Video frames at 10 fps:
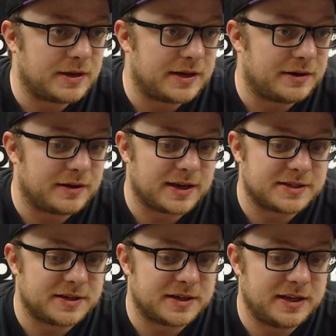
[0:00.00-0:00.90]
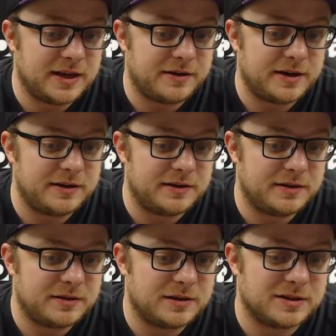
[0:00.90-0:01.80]
I don't know, I guess you can hear it.
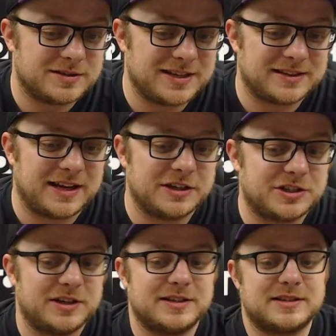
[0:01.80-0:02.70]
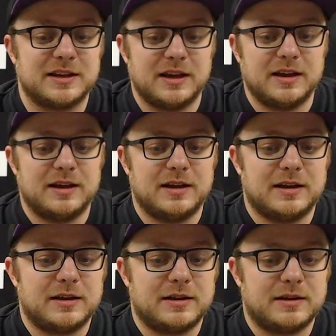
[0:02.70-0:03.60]
The stick tension is
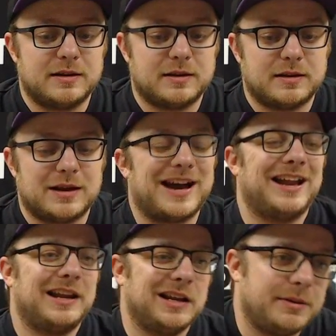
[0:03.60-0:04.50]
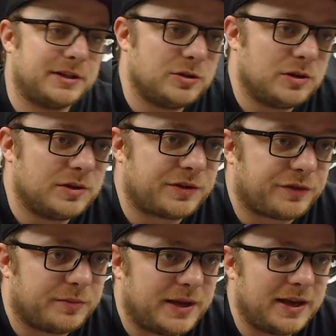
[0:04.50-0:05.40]
a little bit too loose
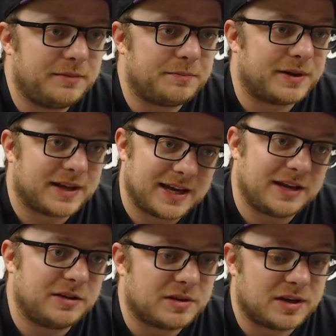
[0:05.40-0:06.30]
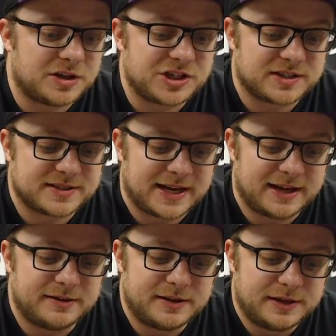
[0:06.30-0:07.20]
for me, but again, you can adjust
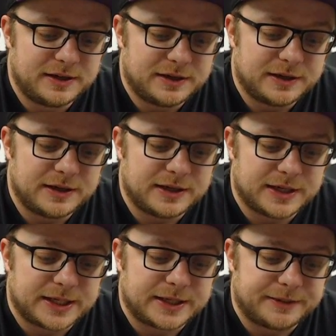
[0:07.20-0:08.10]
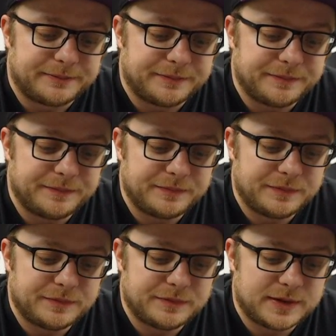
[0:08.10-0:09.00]
that. The
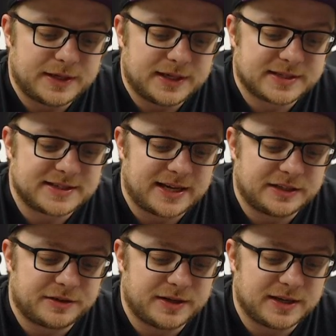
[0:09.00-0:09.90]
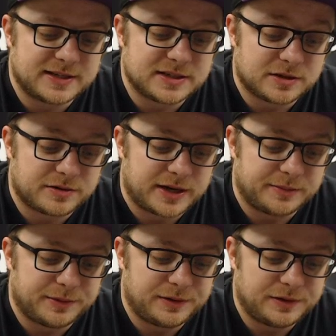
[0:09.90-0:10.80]
centering is
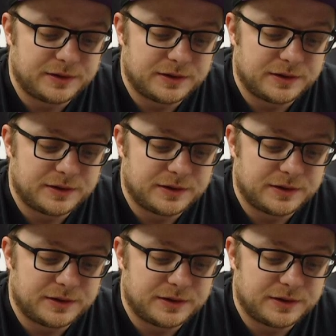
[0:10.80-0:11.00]
incredible.